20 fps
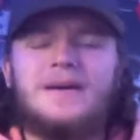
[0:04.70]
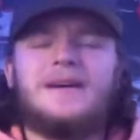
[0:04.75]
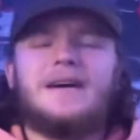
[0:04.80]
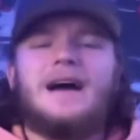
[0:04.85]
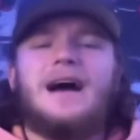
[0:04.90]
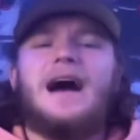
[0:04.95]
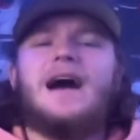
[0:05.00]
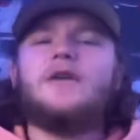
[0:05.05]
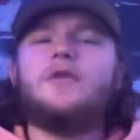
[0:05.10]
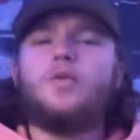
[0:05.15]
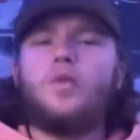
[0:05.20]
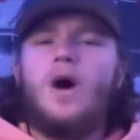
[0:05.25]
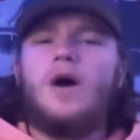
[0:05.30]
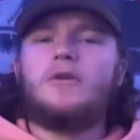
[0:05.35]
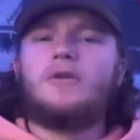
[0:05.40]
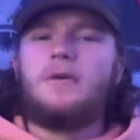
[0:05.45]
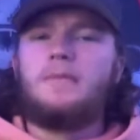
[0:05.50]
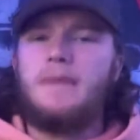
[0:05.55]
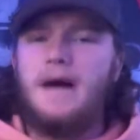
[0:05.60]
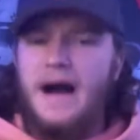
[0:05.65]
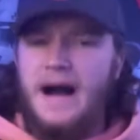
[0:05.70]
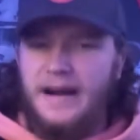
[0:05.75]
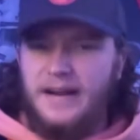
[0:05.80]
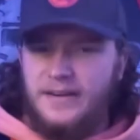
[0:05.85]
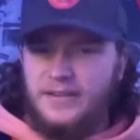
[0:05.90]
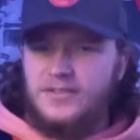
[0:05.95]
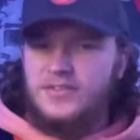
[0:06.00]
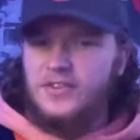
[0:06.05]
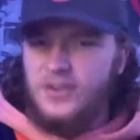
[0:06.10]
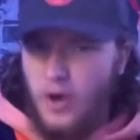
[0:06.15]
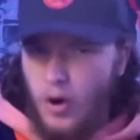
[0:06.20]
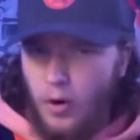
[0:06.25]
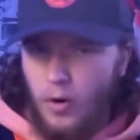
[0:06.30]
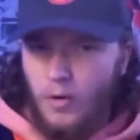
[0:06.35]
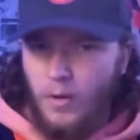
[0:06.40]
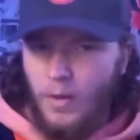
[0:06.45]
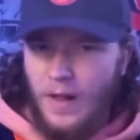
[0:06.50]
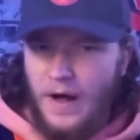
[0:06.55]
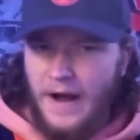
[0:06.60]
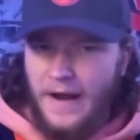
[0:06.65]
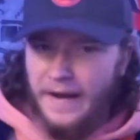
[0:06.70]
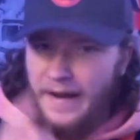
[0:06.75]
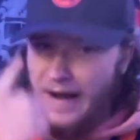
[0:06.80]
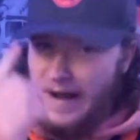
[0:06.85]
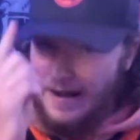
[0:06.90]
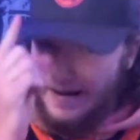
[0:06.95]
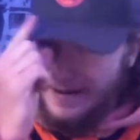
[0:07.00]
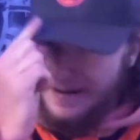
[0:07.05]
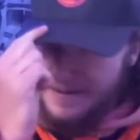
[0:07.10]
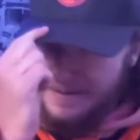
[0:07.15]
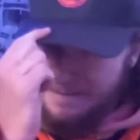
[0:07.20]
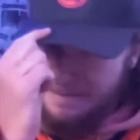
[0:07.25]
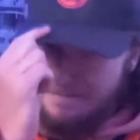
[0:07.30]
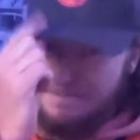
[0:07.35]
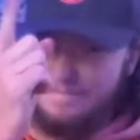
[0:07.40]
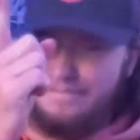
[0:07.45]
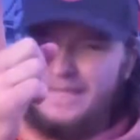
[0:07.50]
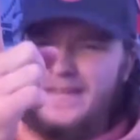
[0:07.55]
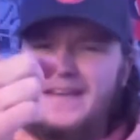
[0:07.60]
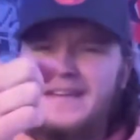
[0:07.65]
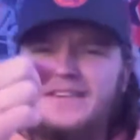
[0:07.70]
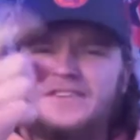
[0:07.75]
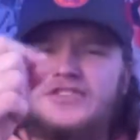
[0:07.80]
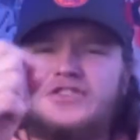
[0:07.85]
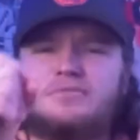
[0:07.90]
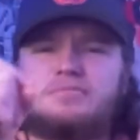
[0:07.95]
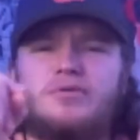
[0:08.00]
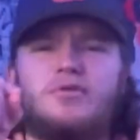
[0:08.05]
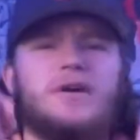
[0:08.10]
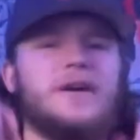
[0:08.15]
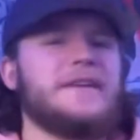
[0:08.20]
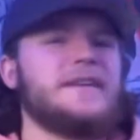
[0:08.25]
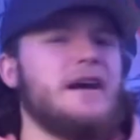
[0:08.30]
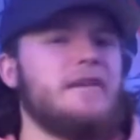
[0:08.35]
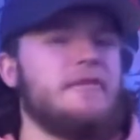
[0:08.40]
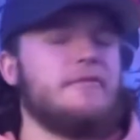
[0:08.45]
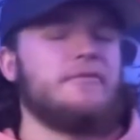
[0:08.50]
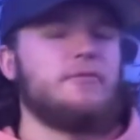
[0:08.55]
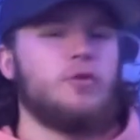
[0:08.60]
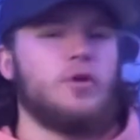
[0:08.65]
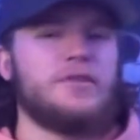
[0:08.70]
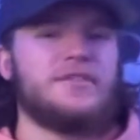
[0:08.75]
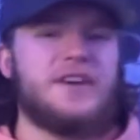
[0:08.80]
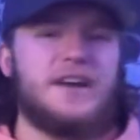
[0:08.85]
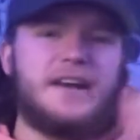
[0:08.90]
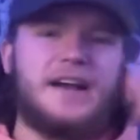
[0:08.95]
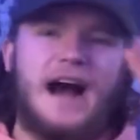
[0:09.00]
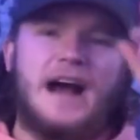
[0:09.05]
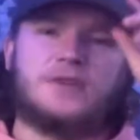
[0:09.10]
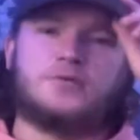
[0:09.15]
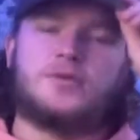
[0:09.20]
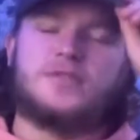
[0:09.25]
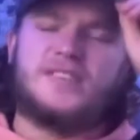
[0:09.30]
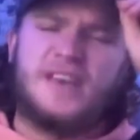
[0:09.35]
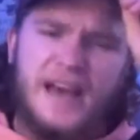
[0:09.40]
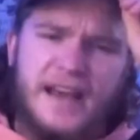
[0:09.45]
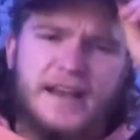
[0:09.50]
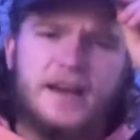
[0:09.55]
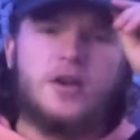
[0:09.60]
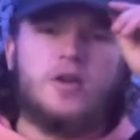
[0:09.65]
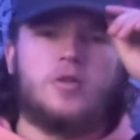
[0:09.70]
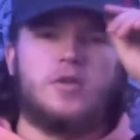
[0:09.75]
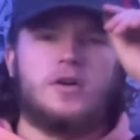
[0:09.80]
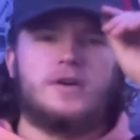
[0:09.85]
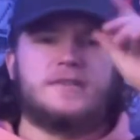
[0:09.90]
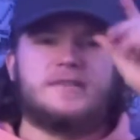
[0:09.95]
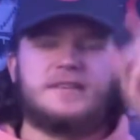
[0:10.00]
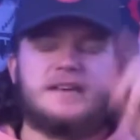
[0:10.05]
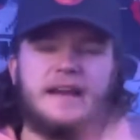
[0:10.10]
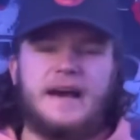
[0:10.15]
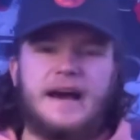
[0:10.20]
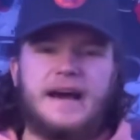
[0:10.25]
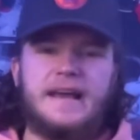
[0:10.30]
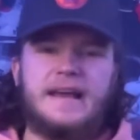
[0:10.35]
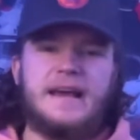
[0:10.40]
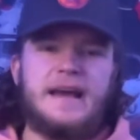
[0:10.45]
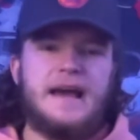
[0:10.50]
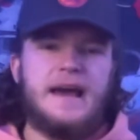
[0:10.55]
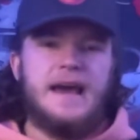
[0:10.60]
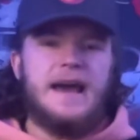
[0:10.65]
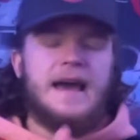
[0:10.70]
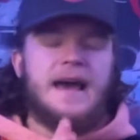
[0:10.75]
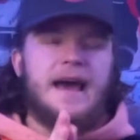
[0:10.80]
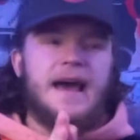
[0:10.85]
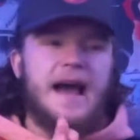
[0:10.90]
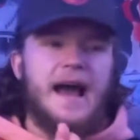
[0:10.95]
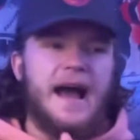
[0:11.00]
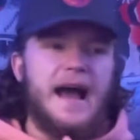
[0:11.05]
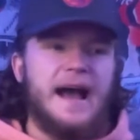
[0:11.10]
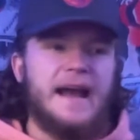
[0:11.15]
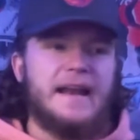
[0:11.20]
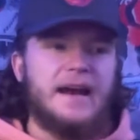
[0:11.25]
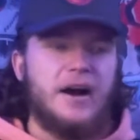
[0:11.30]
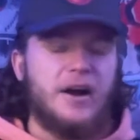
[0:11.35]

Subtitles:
and welcome back to Goal Line Hockey. It's your boy Kevin Forte. Guys, we're taking a look today at a